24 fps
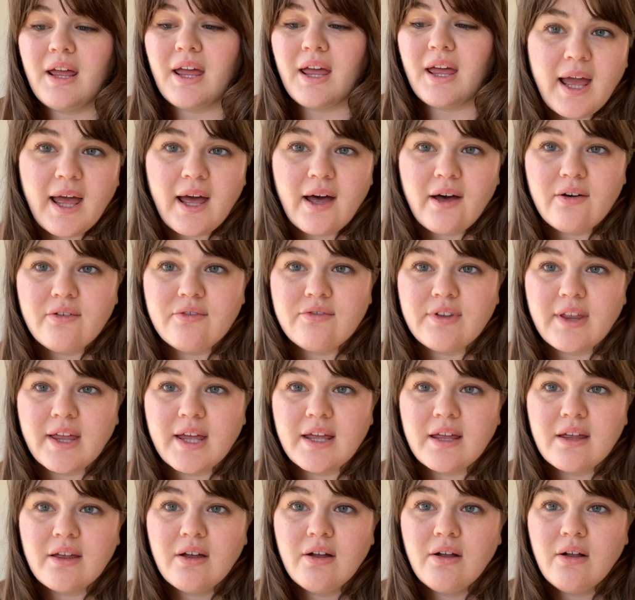I have
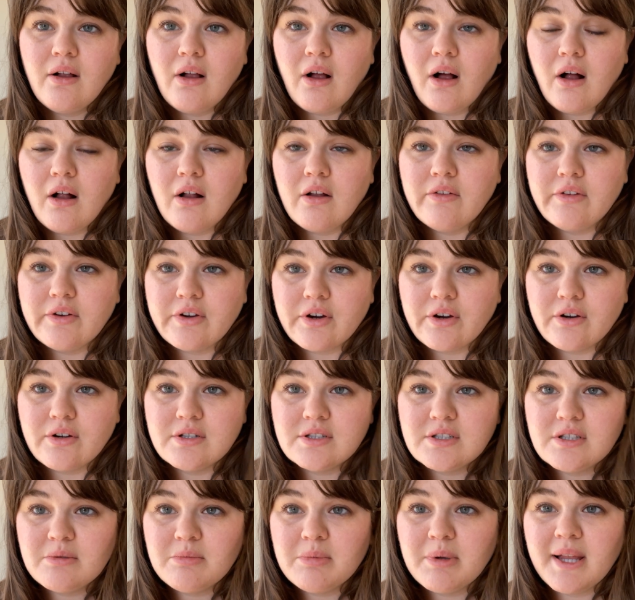like all the
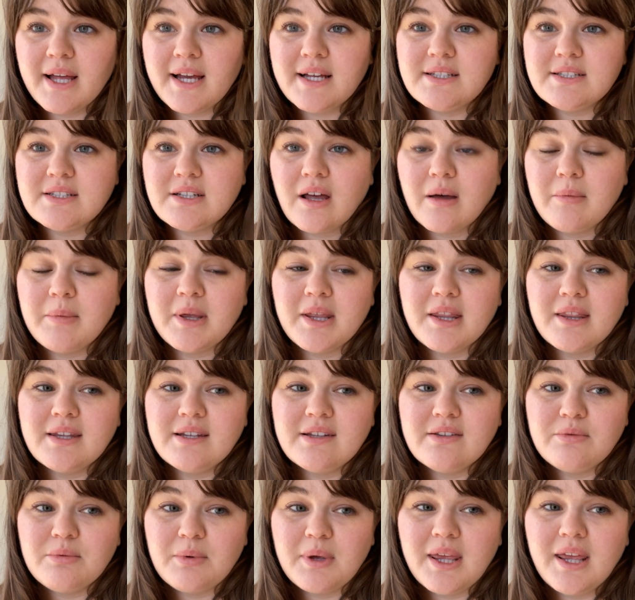curtain supplies coming
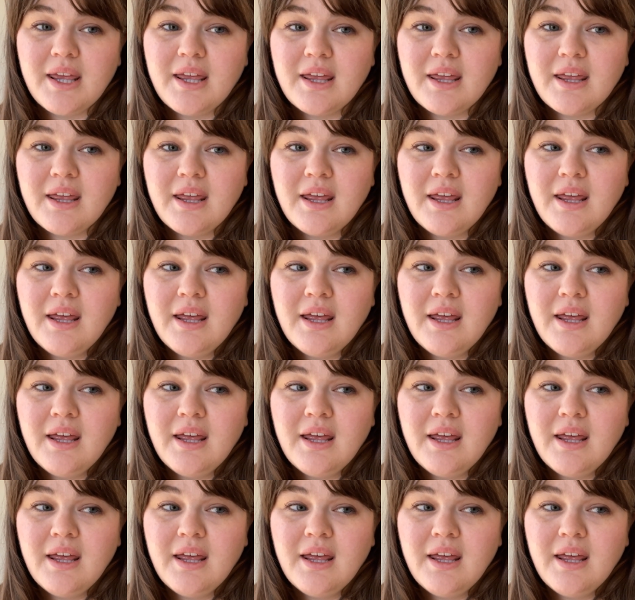this week,